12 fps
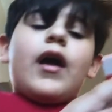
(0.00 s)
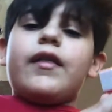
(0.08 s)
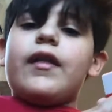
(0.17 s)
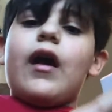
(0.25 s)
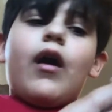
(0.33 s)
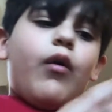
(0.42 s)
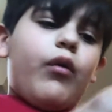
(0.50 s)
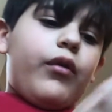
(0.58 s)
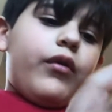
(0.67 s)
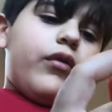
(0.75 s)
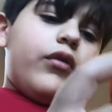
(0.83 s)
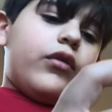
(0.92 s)
And now
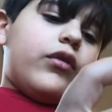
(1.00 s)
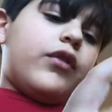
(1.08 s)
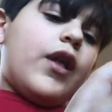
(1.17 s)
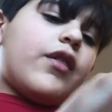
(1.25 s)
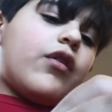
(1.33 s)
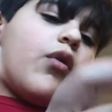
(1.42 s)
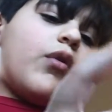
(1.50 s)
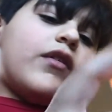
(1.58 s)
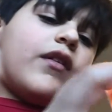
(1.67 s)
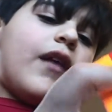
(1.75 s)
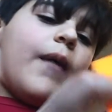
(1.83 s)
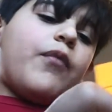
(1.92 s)
let's go
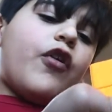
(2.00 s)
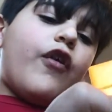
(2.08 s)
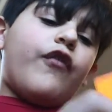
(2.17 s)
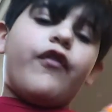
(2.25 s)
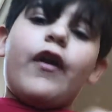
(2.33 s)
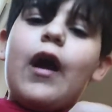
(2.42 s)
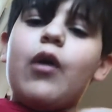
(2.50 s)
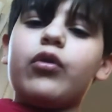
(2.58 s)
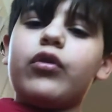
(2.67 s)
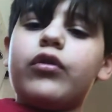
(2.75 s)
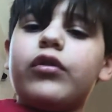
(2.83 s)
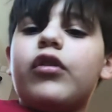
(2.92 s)
into depth of
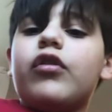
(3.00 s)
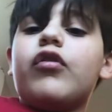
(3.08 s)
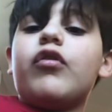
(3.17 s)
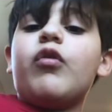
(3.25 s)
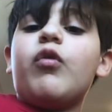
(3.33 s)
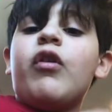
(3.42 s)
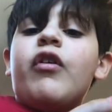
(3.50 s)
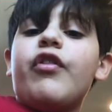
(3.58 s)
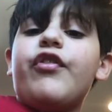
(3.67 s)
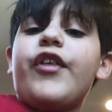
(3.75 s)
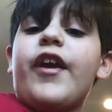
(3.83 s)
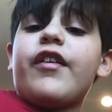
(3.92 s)
how to do
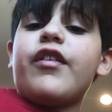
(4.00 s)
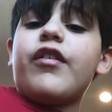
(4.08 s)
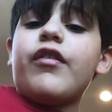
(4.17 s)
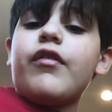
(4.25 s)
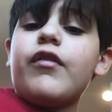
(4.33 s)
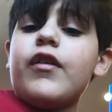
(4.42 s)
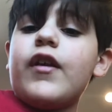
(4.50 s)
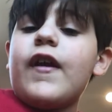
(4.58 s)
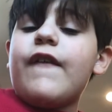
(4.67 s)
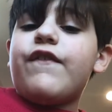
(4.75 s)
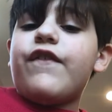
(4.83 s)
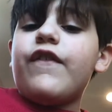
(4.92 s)
this.
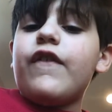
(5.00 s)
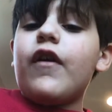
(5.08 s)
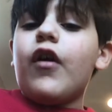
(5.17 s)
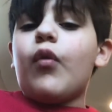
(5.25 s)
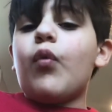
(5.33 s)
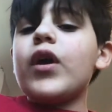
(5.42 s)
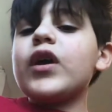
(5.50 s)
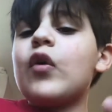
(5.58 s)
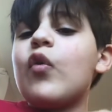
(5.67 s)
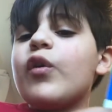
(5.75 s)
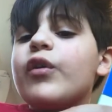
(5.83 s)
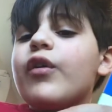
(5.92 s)
If a white
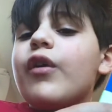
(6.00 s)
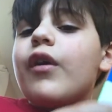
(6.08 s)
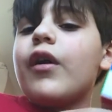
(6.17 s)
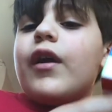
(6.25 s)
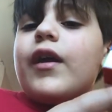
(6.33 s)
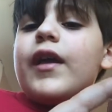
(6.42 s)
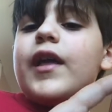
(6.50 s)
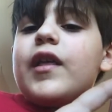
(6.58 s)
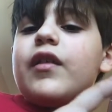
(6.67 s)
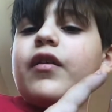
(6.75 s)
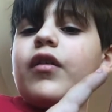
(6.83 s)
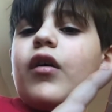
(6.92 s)
corner
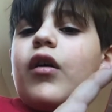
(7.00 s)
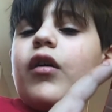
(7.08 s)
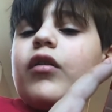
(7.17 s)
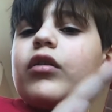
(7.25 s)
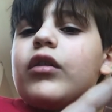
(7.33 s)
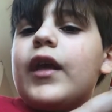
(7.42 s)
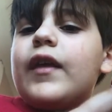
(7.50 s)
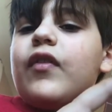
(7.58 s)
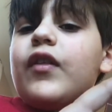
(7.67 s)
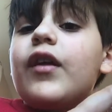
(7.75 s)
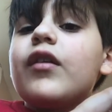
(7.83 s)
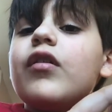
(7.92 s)
is like
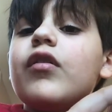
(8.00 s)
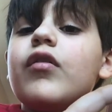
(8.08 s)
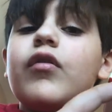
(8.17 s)
this,